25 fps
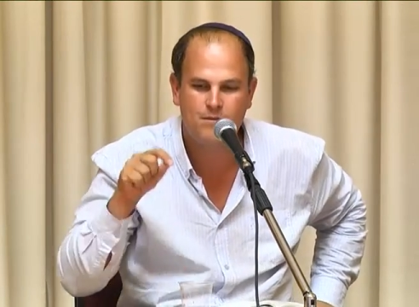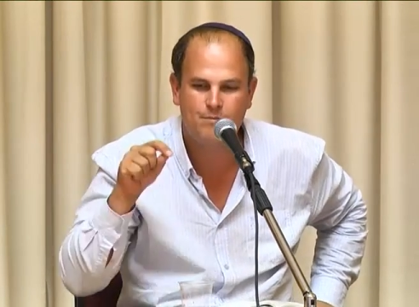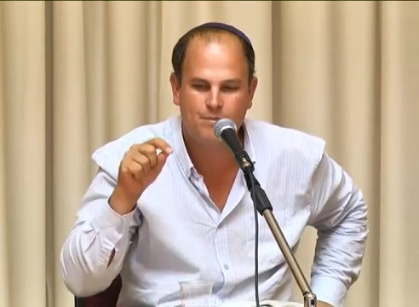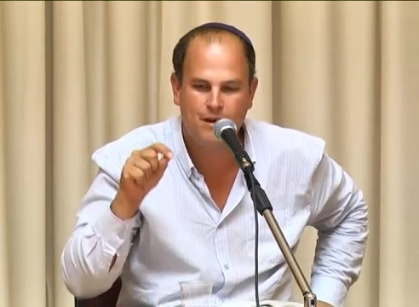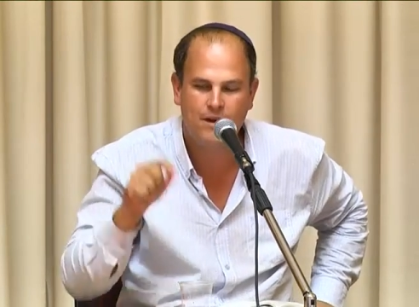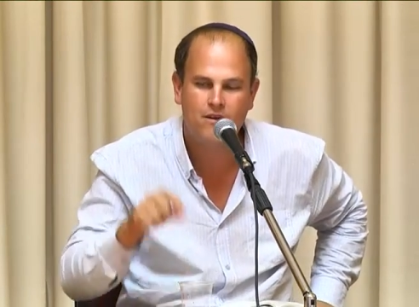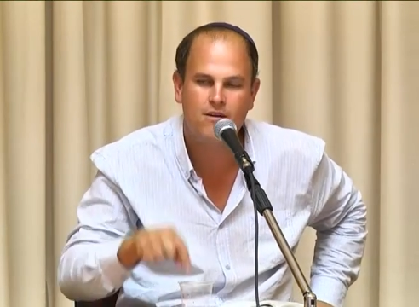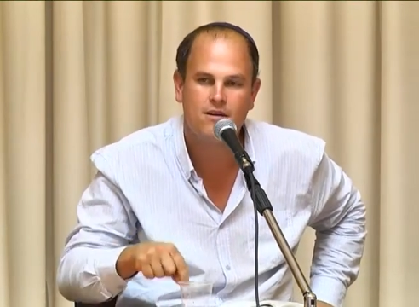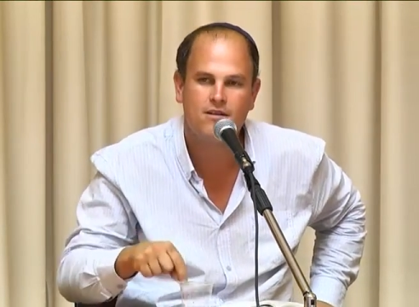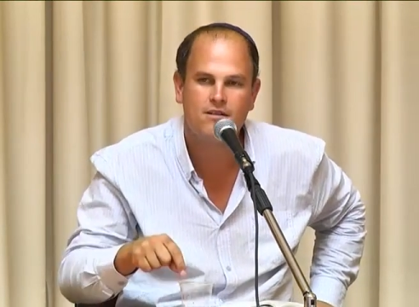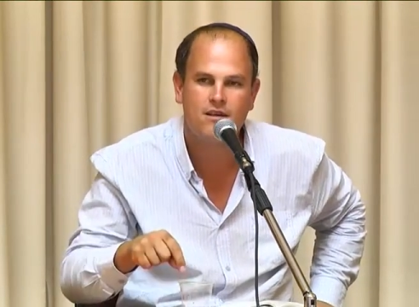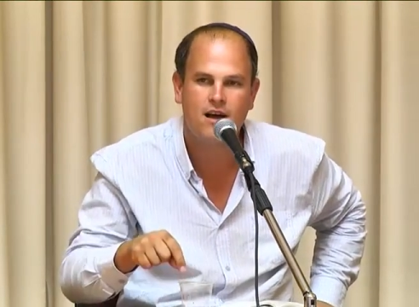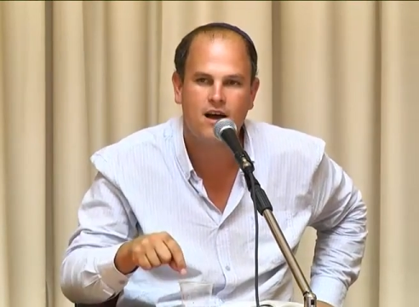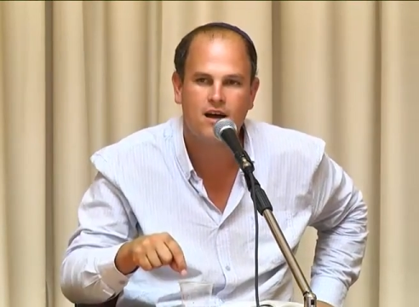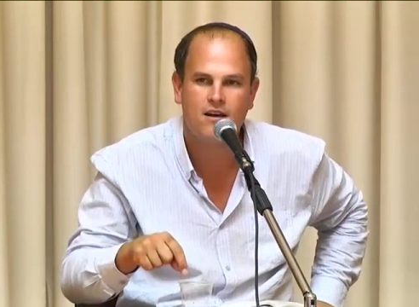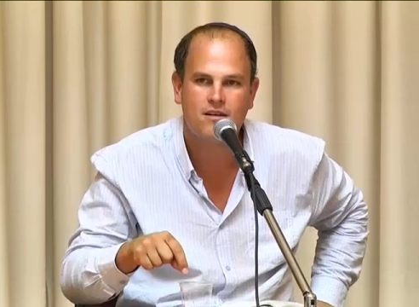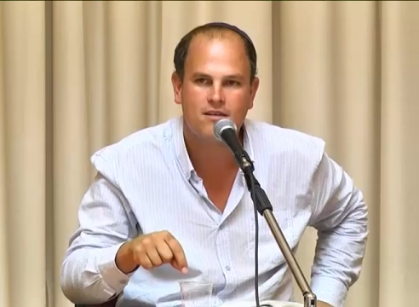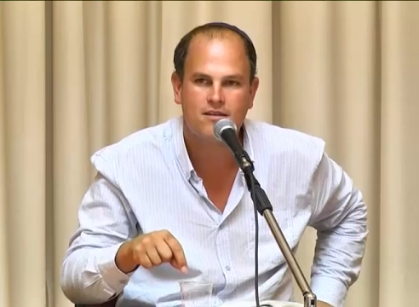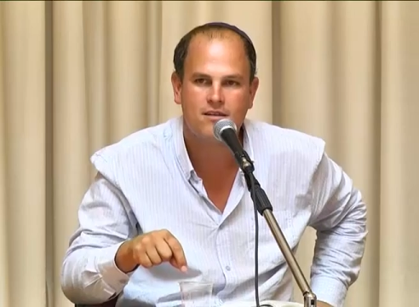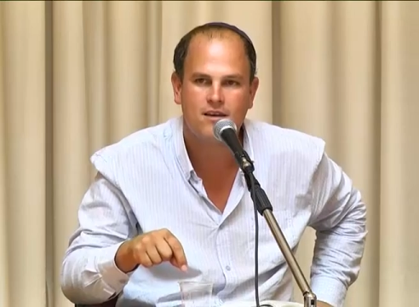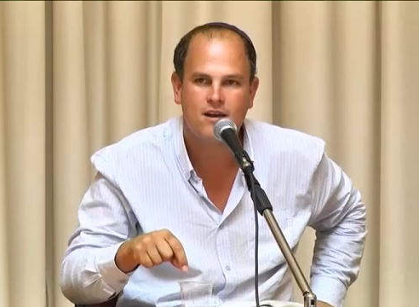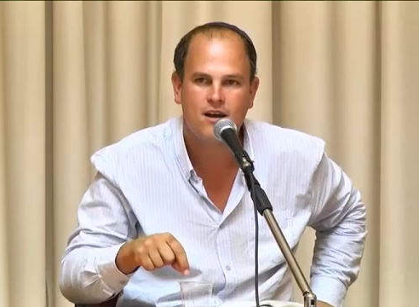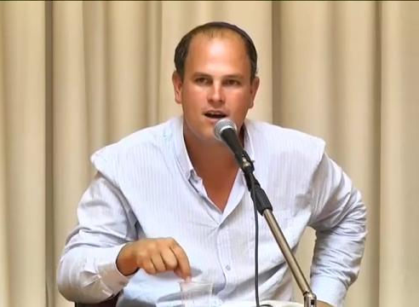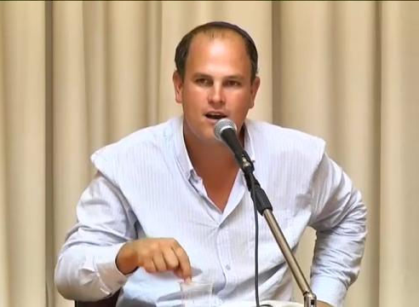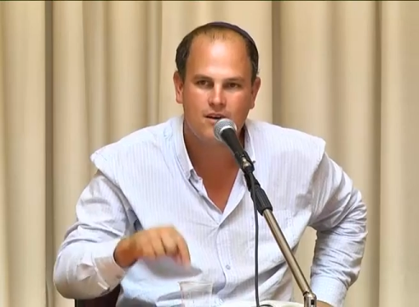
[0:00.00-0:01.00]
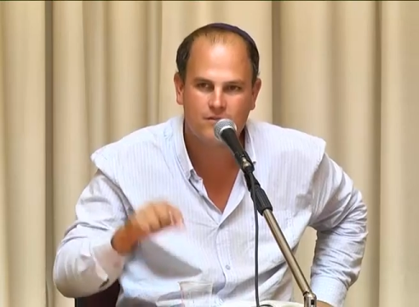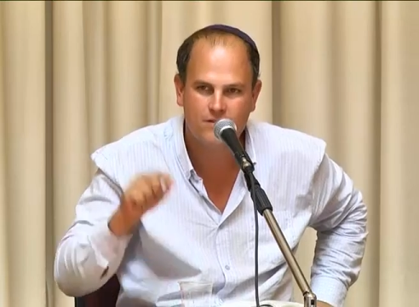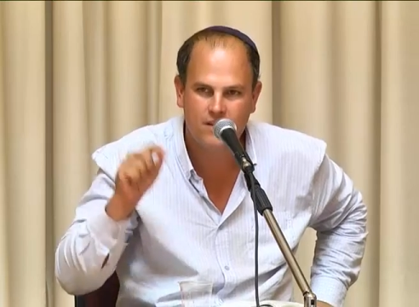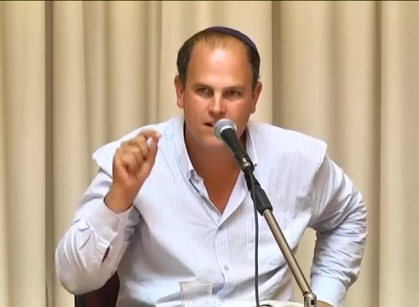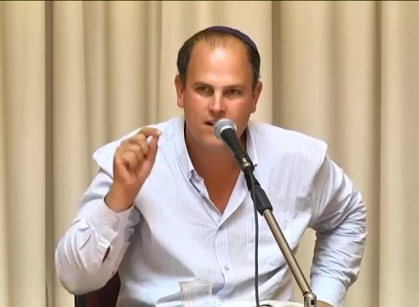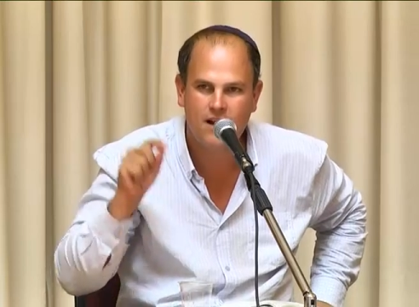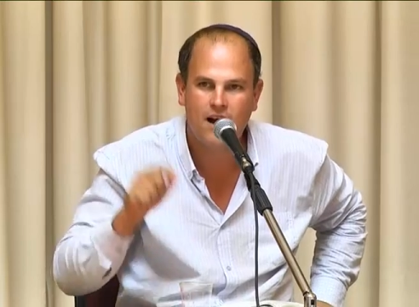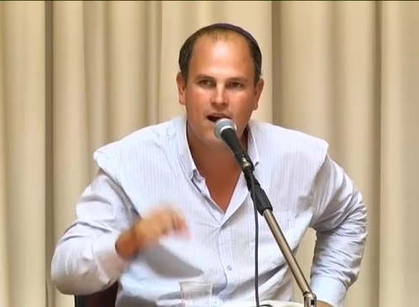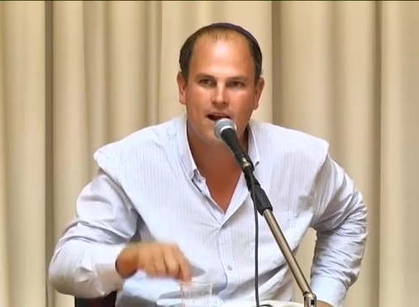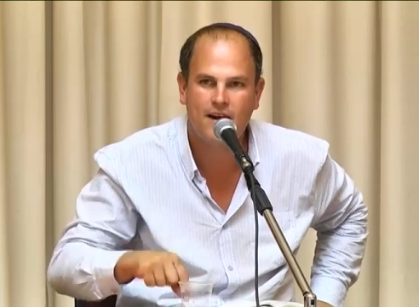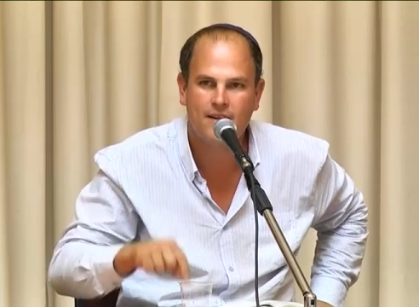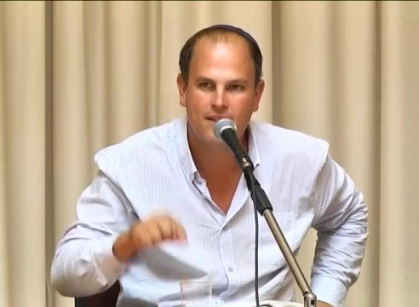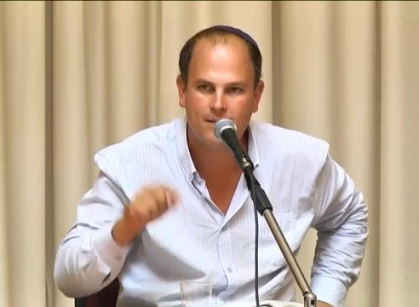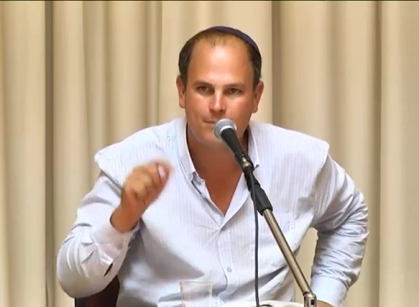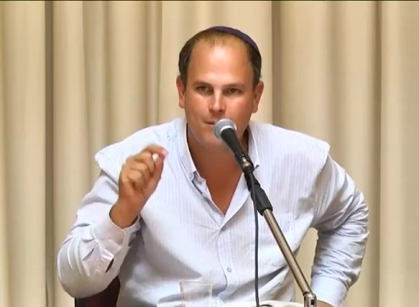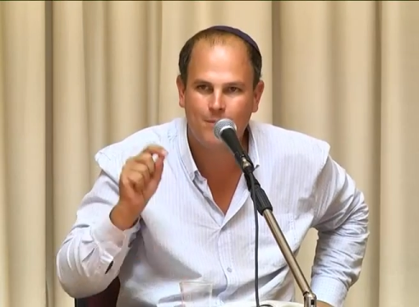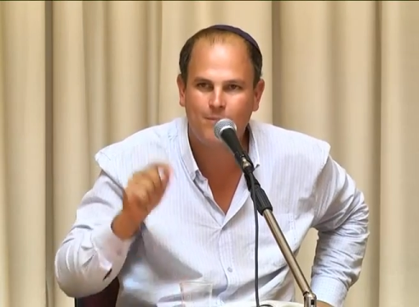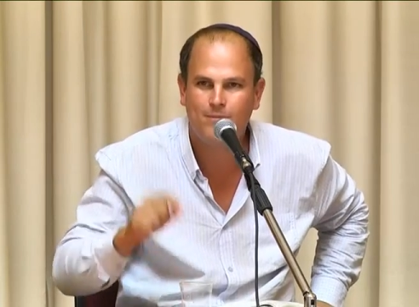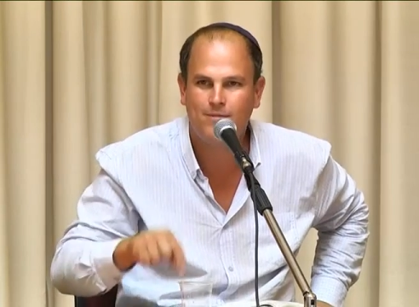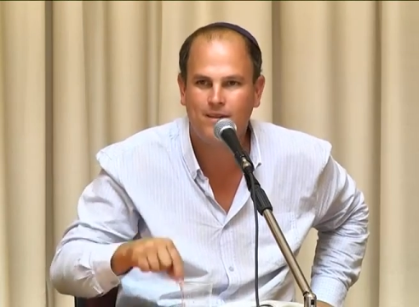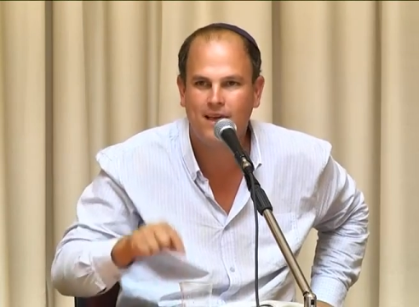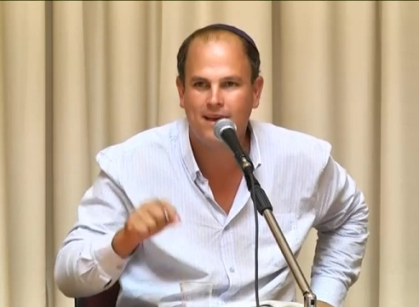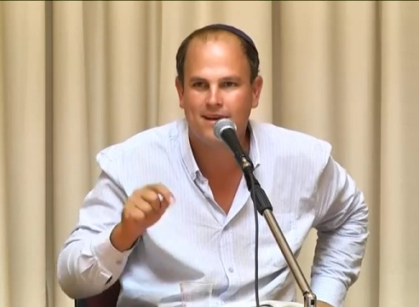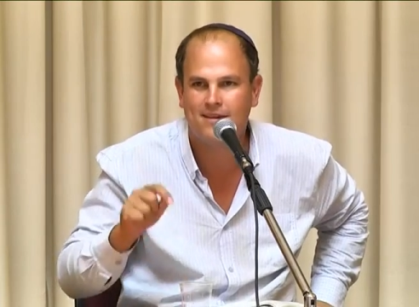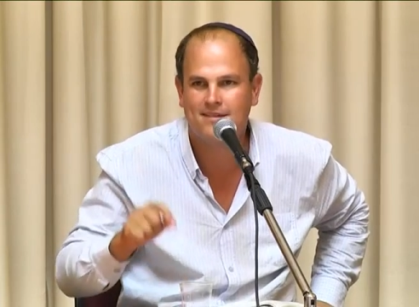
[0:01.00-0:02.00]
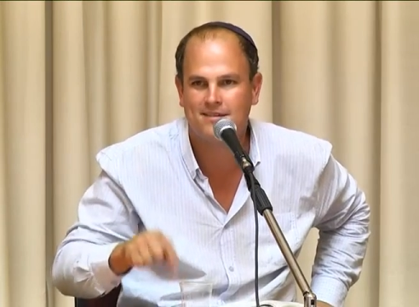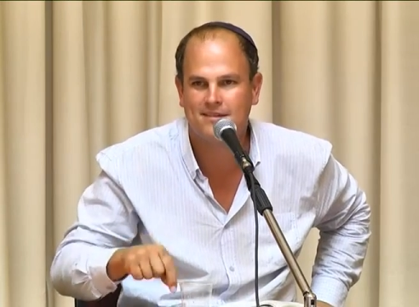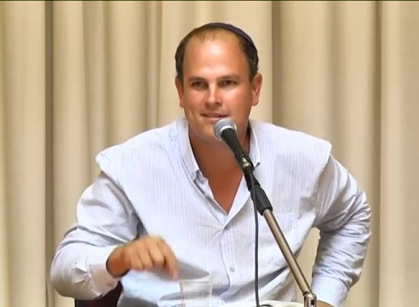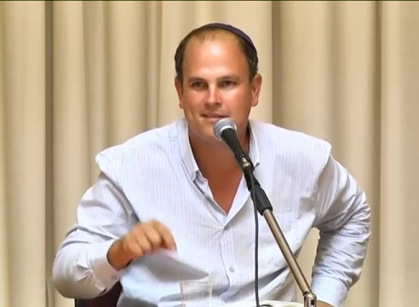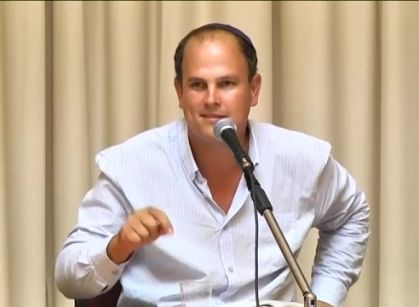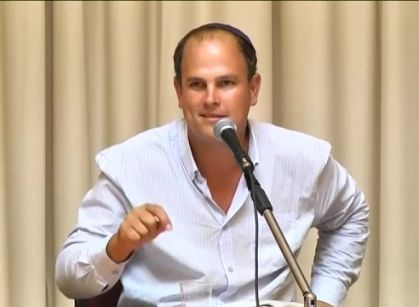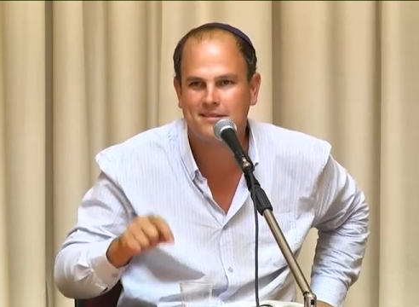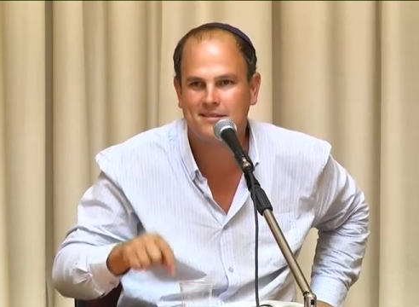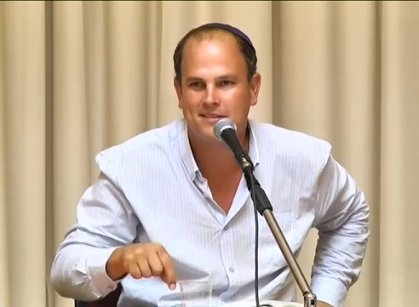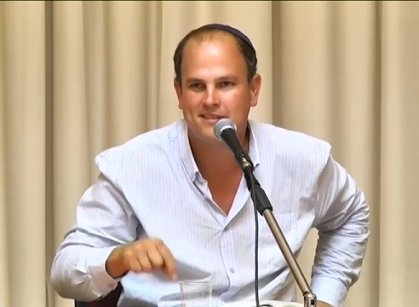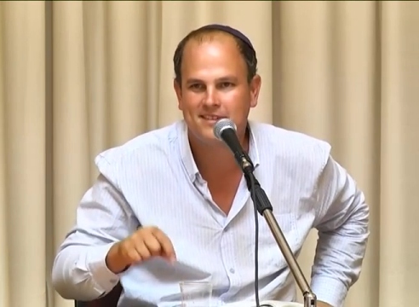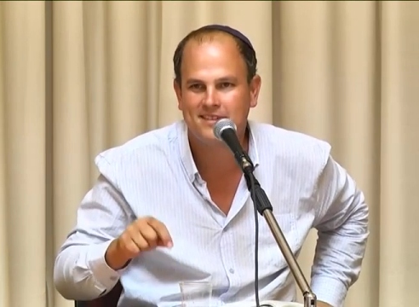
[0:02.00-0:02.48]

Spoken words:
paradox of the God of the perplexed.